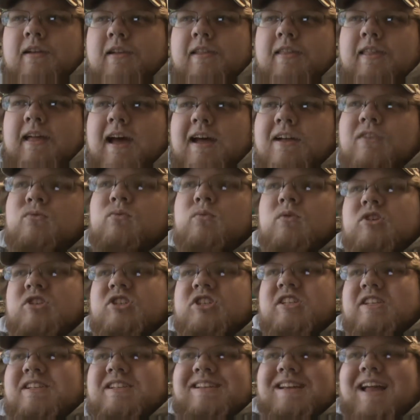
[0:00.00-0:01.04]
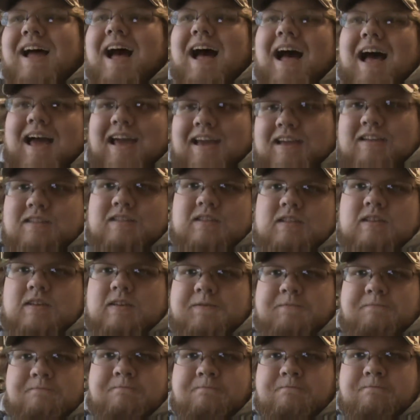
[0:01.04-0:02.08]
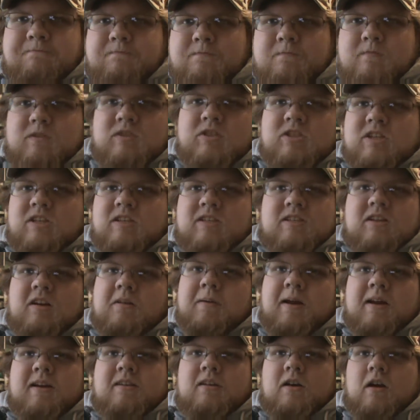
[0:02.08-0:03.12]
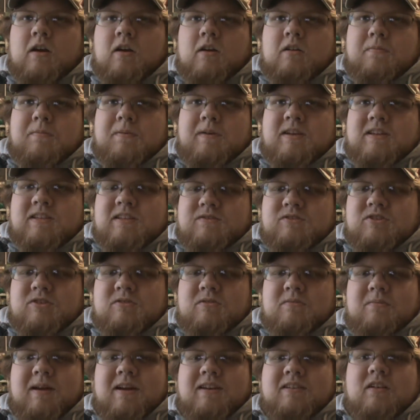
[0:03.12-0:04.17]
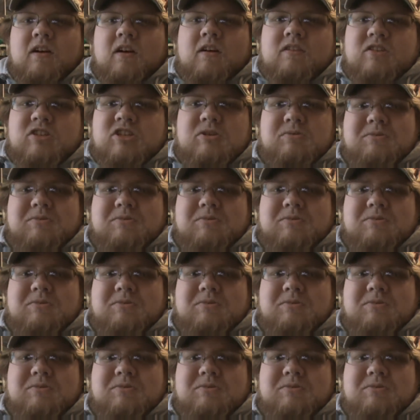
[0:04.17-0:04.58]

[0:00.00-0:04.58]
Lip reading: that's where she dies. She doesn't go back to Earth, because if she went back to Earth, she